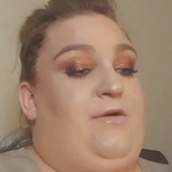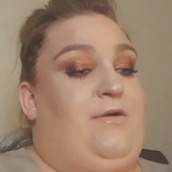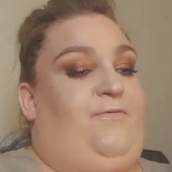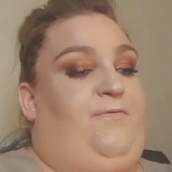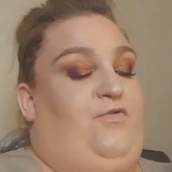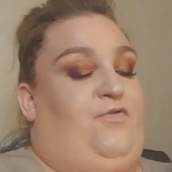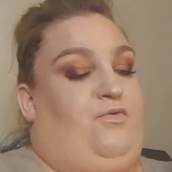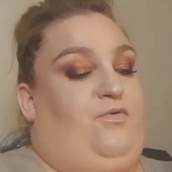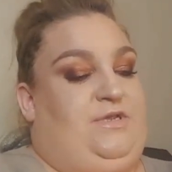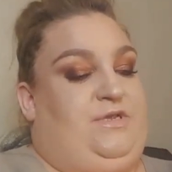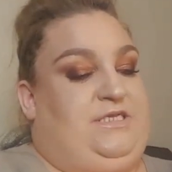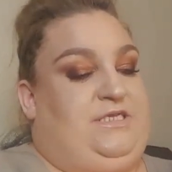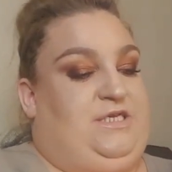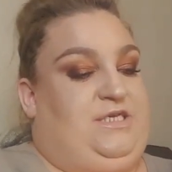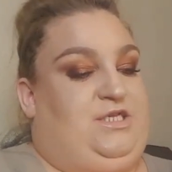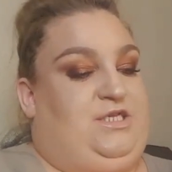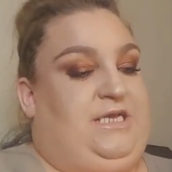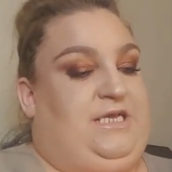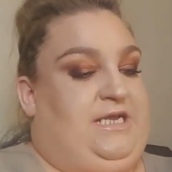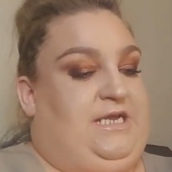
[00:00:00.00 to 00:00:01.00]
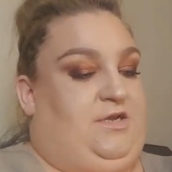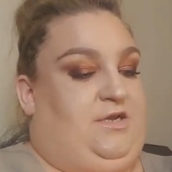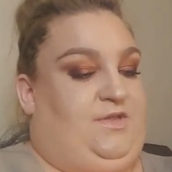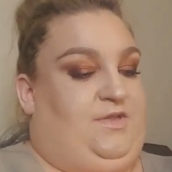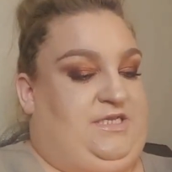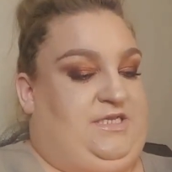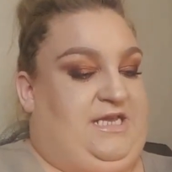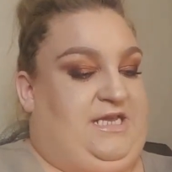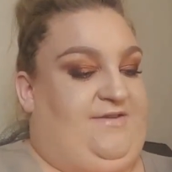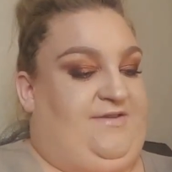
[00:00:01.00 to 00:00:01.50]
out before this is seen
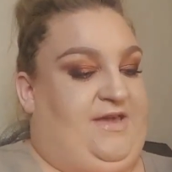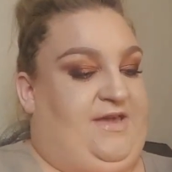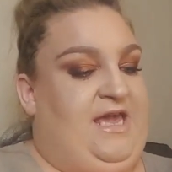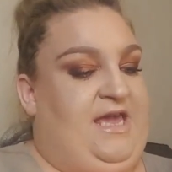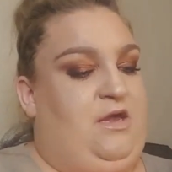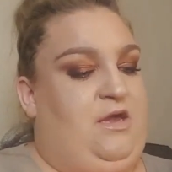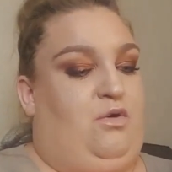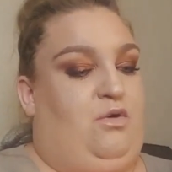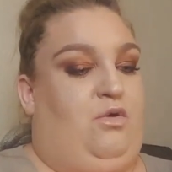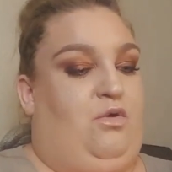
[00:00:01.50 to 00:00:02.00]
on the TV